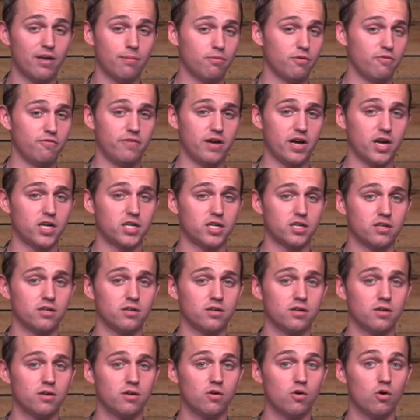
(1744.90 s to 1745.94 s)
that perfection.
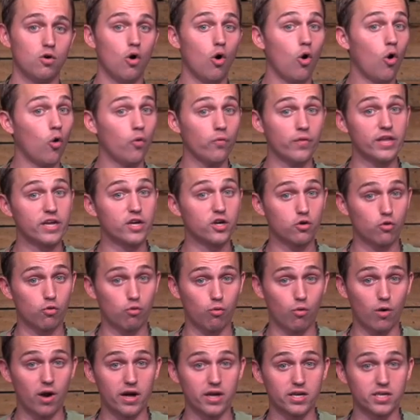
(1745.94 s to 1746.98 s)
Only
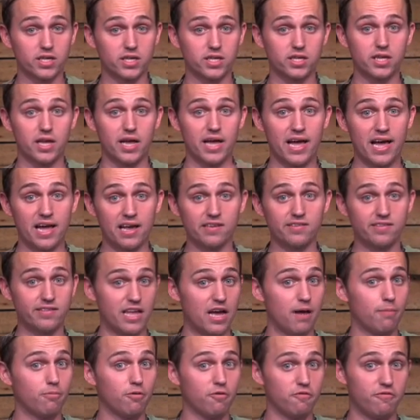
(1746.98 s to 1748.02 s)
Christ has
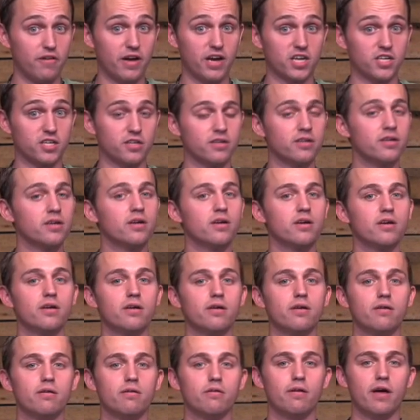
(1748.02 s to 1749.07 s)
that perfection.
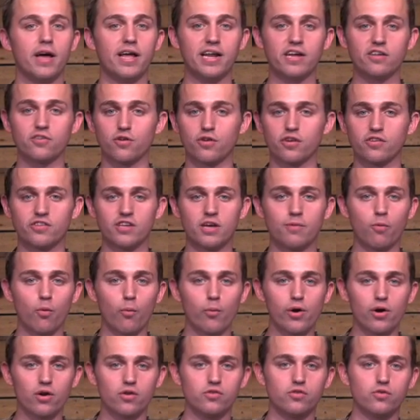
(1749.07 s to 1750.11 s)
And as our example,
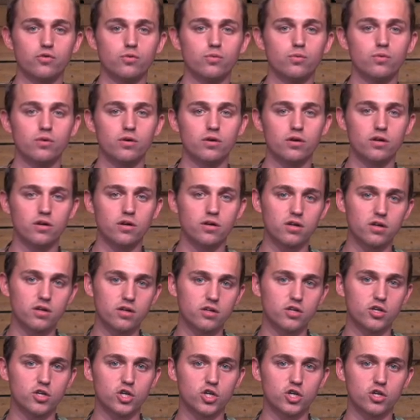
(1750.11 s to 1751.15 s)
we are to
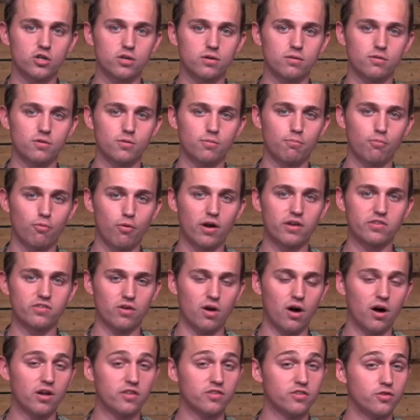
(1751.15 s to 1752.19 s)
press
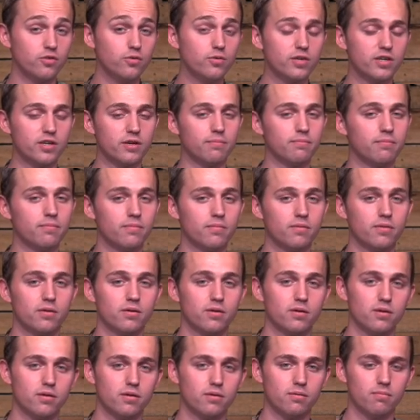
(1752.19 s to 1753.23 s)
on to him.
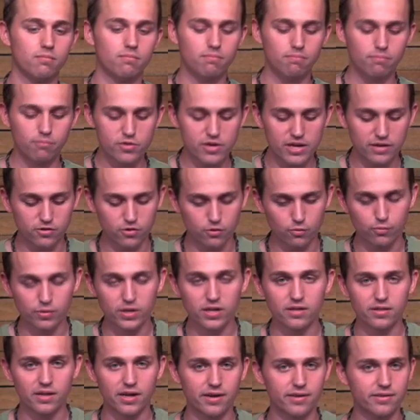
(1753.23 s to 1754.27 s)
We have to
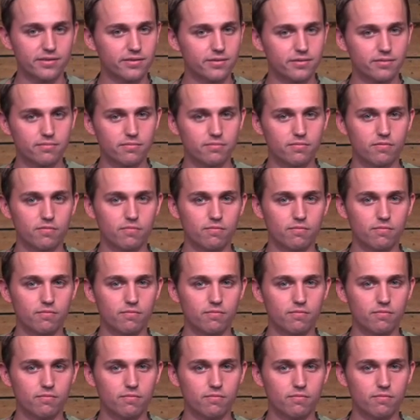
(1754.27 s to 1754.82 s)
realize